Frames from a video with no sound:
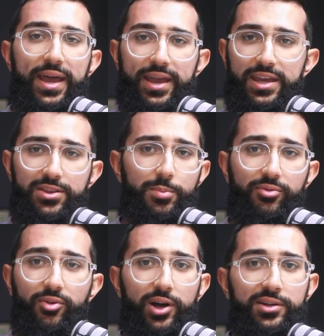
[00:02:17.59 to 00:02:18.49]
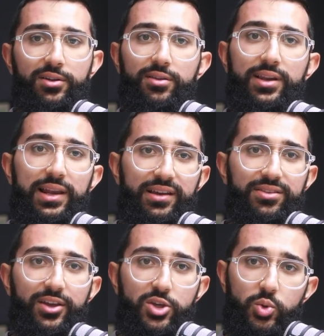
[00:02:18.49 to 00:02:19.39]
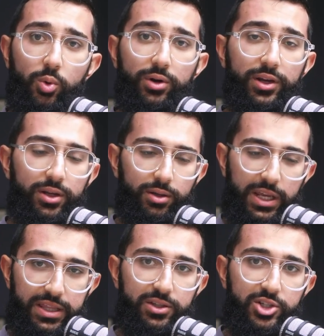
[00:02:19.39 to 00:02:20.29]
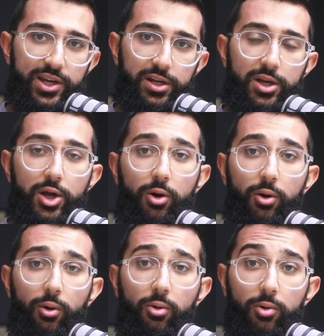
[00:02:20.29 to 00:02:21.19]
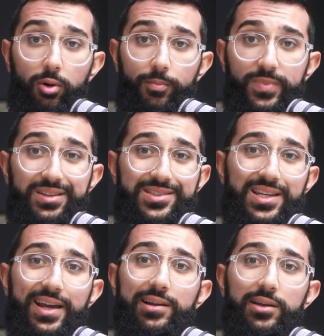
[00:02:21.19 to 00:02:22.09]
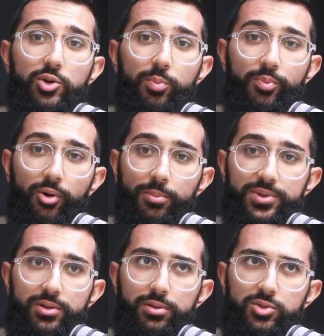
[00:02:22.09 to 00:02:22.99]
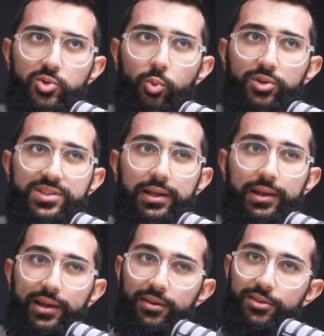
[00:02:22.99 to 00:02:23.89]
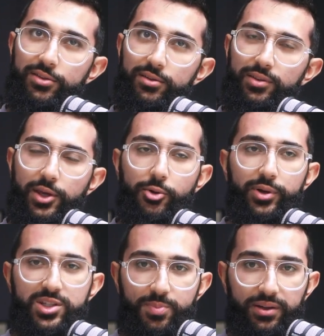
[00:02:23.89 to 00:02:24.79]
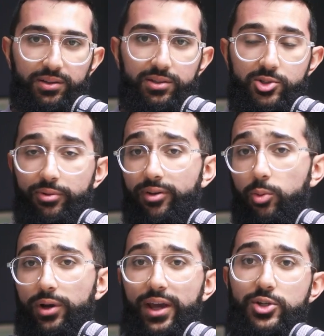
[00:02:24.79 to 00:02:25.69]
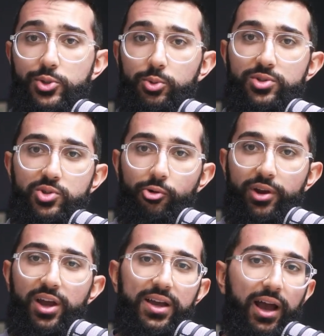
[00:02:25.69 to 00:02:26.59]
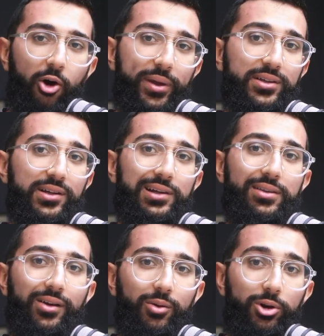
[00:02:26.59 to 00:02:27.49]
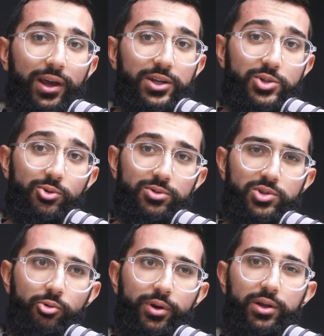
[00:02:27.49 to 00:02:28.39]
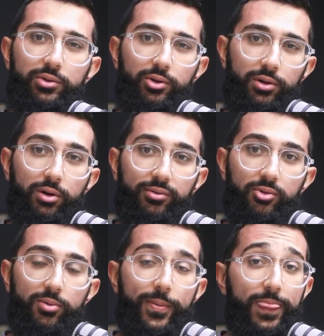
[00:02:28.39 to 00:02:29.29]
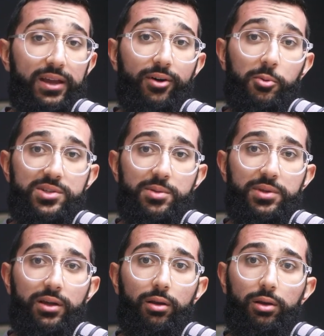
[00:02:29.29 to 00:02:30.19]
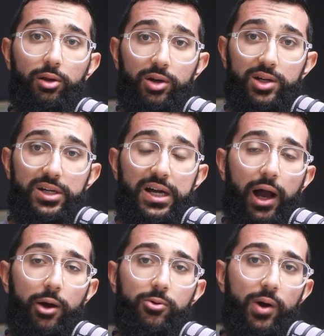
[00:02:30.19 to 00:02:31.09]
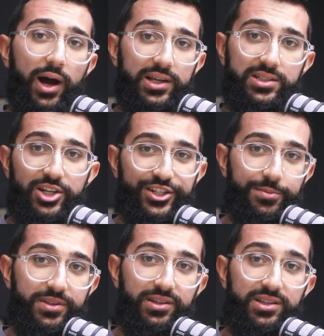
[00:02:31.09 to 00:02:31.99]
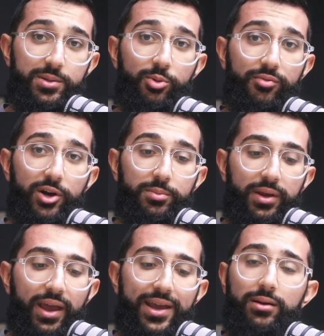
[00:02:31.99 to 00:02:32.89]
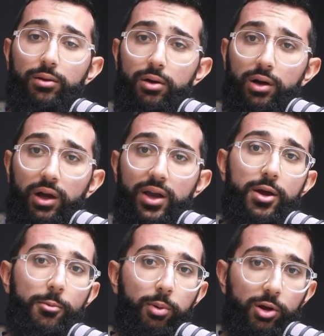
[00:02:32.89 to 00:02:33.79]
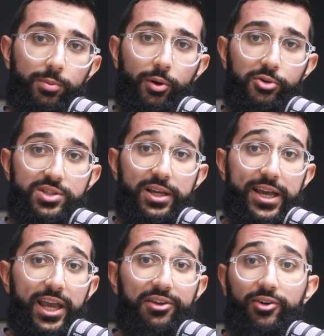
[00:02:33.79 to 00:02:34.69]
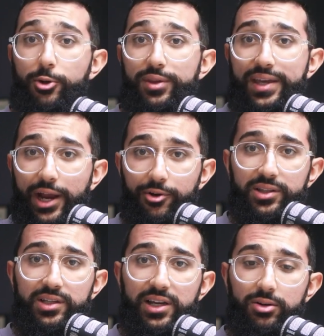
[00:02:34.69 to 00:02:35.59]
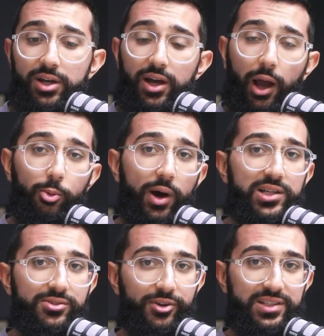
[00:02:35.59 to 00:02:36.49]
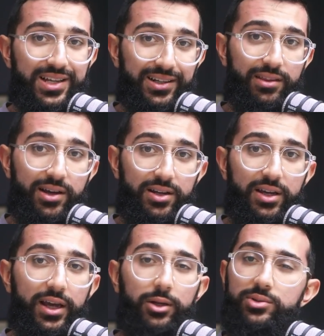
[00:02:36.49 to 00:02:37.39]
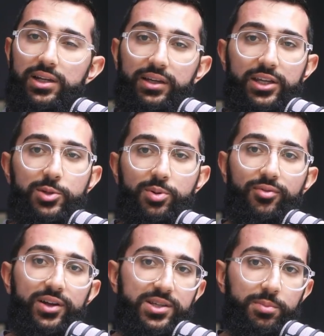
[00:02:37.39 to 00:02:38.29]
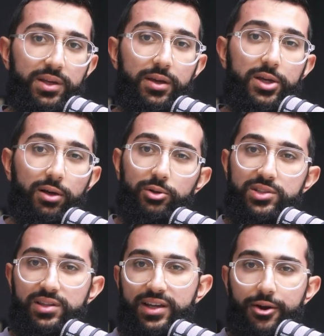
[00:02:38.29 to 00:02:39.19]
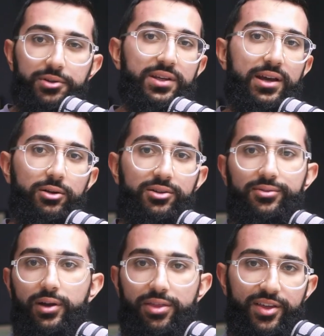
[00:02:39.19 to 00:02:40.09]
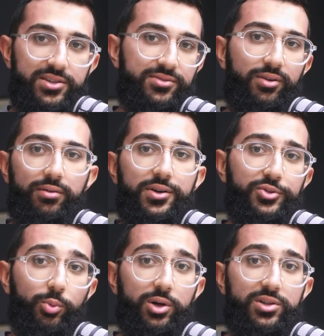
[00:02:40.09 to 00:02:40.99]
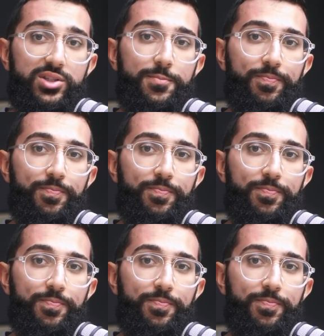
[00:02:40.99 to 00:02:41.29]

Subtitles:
Either provide the length that you want in the chat or tailor your prompt towards the length that you're expecting. So if I want a short story, I'll make it clear that I want a short story, not a novel. If I want something a lot longer, I will ask ChatGPT to provide me a long blog post. If I know the character count, I will ask for exactly that, and I'll tell it, can you provide something close to the character count of 1,500 words?